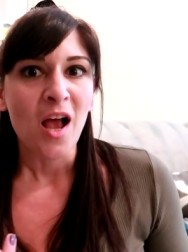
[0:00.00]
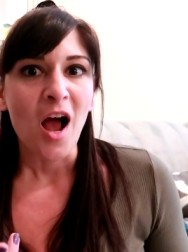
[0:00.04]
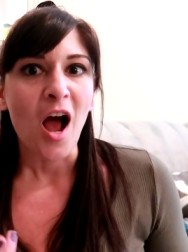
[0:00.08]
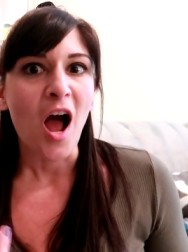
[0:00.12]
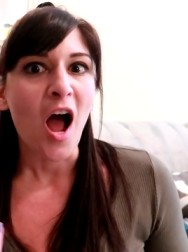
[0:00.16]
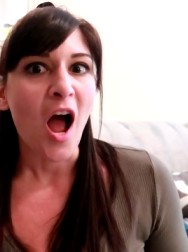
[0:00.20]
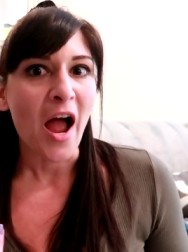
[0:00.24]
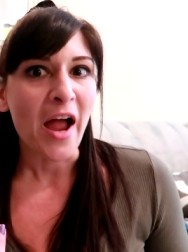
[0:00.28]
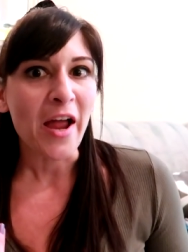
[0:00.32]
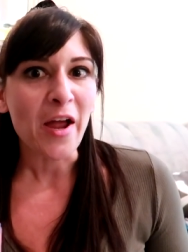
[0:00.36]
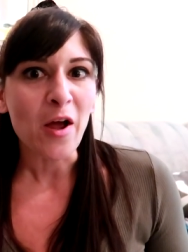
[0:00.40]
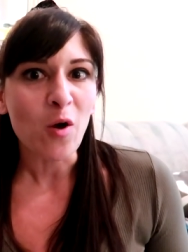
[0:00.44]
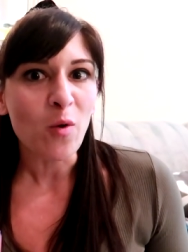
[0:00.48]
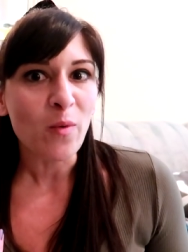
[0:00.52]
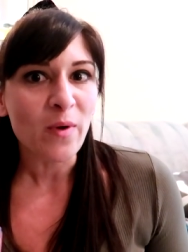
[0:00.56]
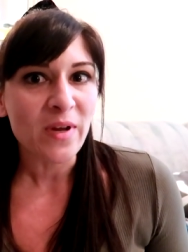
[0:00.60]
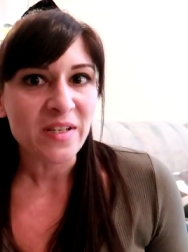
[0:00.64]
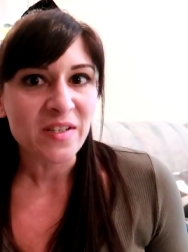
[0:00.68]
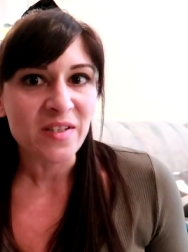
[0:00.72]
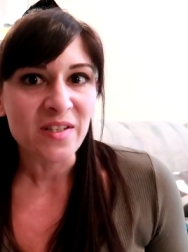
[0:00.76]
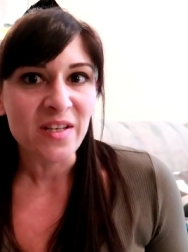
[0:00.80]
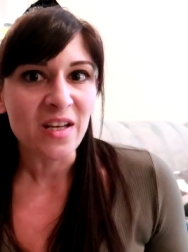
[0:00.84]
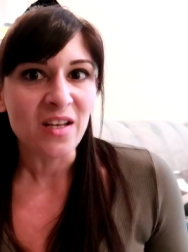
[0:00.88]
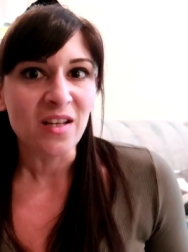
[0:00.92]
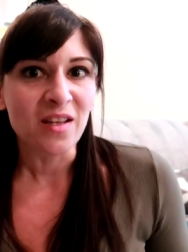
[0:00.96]
I
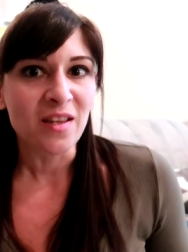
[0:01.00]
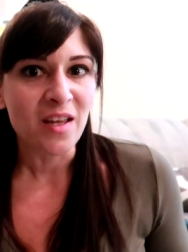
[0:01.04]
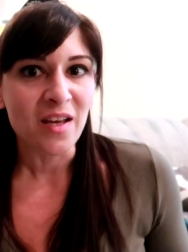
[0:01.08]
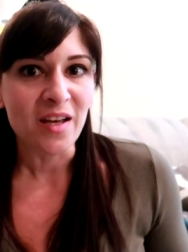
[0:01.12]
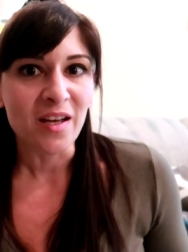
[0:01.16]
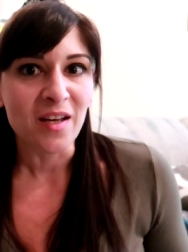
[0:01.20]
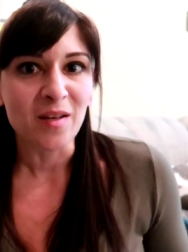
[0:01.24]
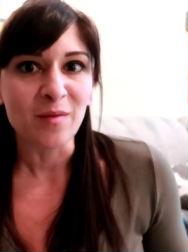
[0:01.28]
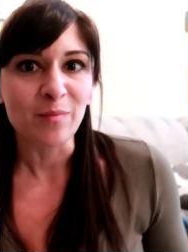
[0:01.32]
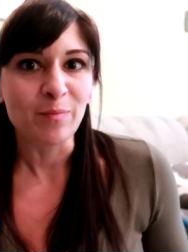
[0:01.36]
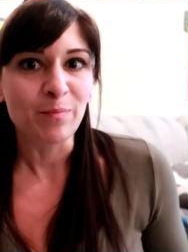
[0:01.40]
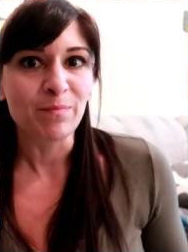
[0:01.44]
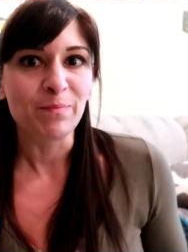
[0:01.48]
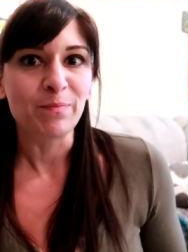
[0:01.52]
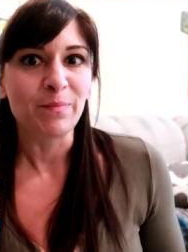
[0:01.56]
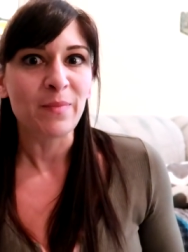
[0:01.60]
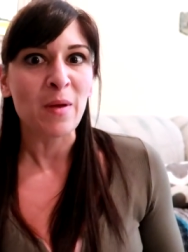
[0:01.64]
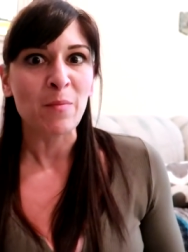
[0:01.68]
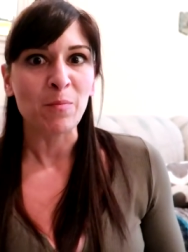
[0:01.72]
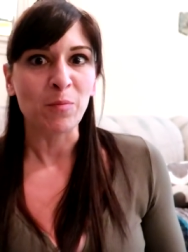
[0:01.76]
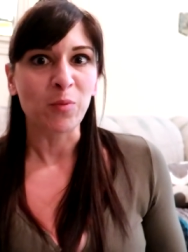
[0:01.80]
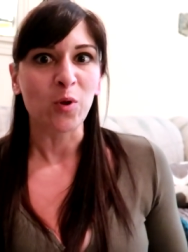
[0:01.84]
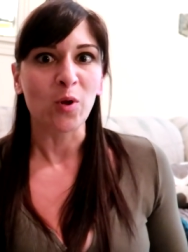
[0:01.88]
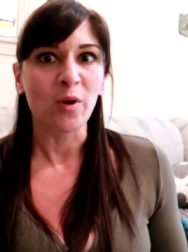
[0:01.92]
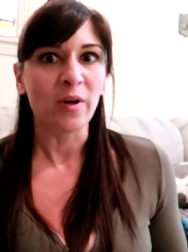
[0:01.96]
always did the
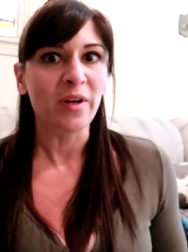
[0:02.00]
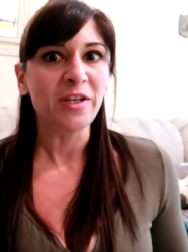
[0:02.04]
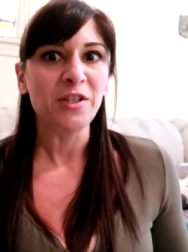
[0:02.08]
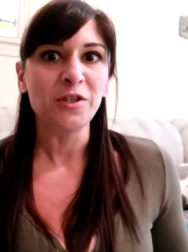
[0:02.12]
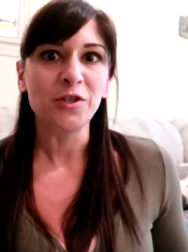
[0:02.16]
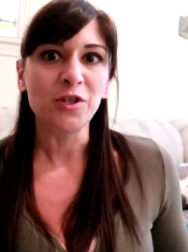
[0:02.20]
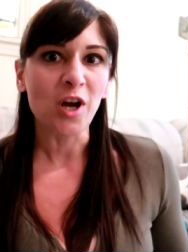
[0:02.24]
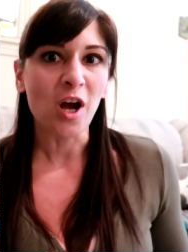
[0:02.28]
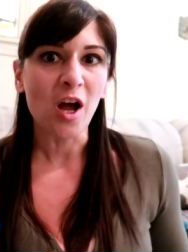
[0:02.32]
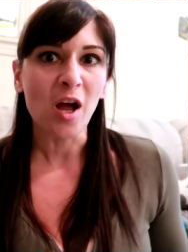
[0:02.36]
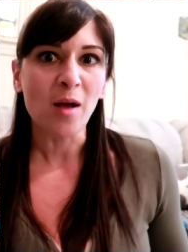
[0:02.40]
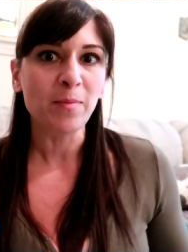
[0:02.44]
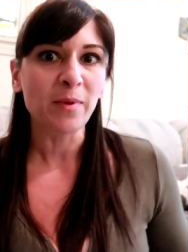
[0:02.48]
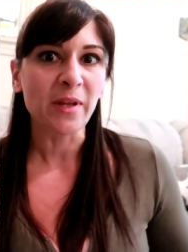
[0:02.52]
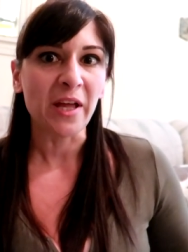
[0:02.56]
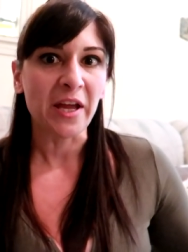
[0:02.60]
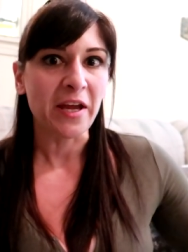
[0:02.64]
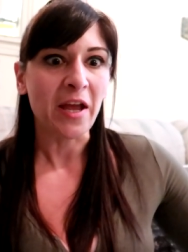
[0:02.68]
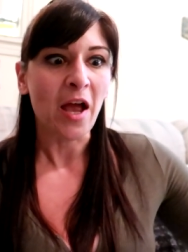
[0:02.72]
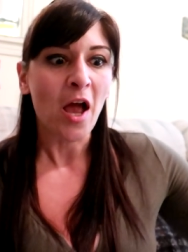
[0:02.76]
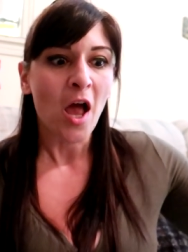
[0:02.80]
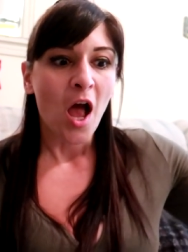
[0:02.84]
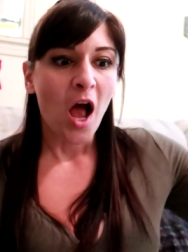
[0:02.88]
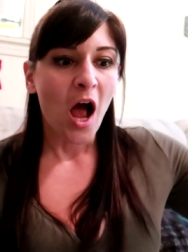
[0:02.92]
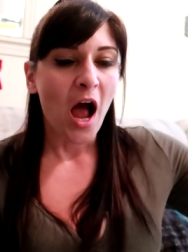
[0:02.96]
employee's job,
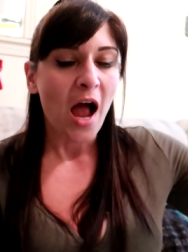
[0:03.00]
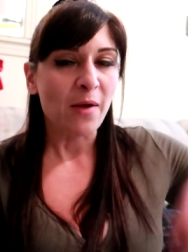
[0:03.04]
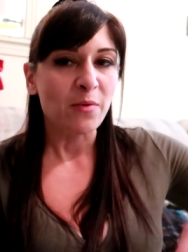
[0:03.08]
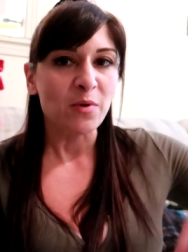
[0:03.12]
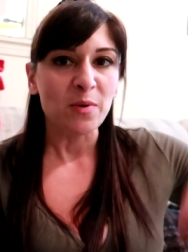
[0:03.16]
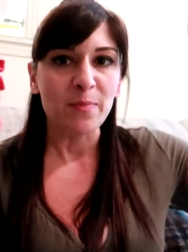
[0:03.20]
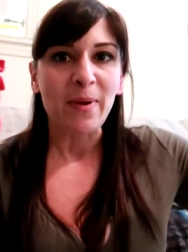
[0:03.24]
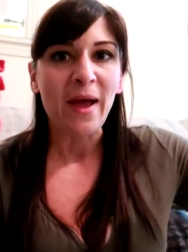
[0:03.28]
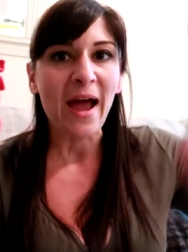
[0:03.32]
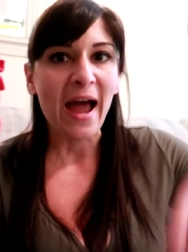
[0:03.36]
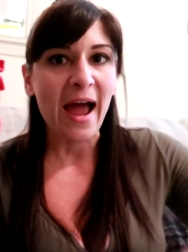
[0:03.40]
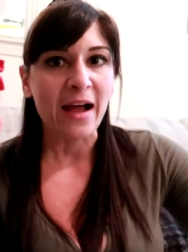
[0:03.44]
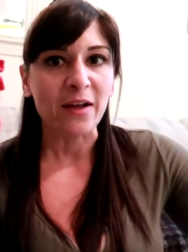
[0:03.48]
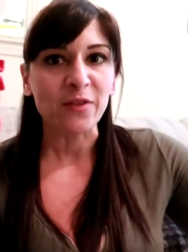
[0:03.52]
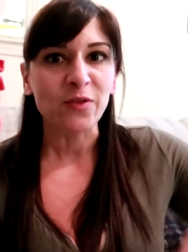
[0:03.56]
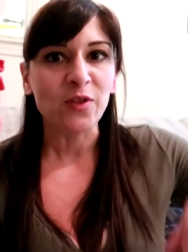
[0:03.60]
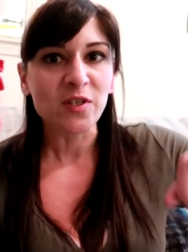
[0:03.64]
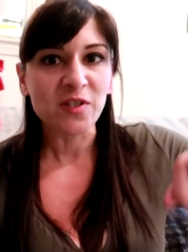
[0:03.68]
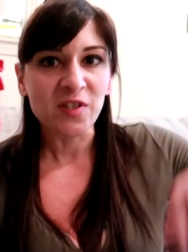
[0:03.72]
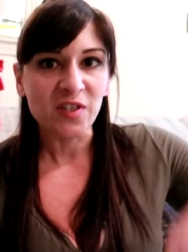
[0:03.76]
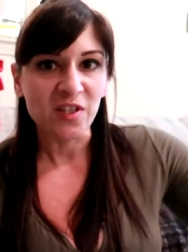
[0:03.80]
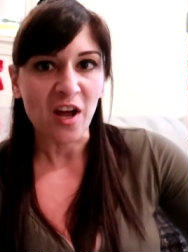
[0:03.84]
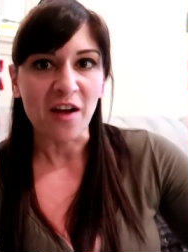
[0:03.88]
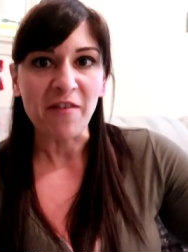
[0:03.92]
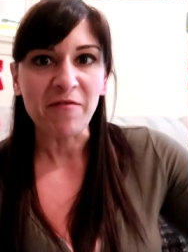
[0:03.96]
like I would pack the
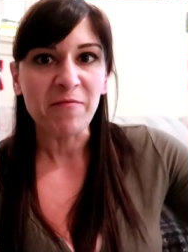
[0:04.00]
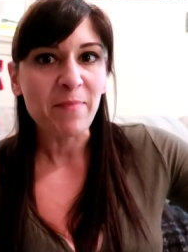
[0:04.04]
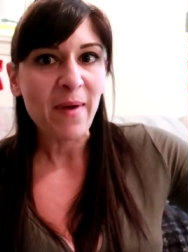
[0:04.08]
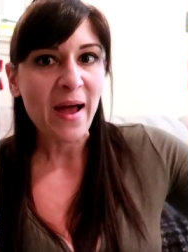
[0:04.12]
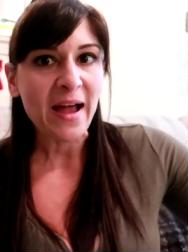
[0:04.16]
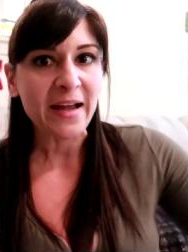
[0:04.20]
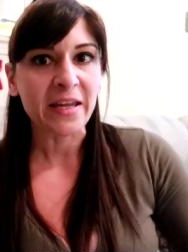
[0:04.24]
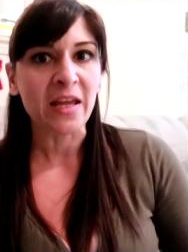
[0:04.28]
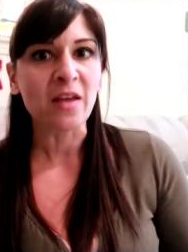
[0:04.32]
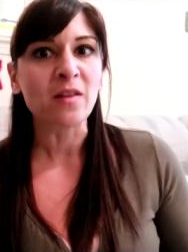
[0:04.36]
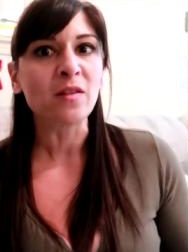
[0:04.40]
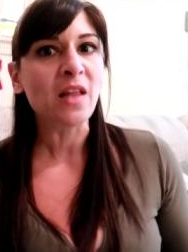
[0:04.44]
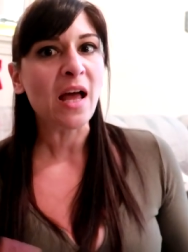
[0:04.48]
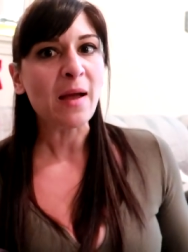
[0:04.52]
stuff back in.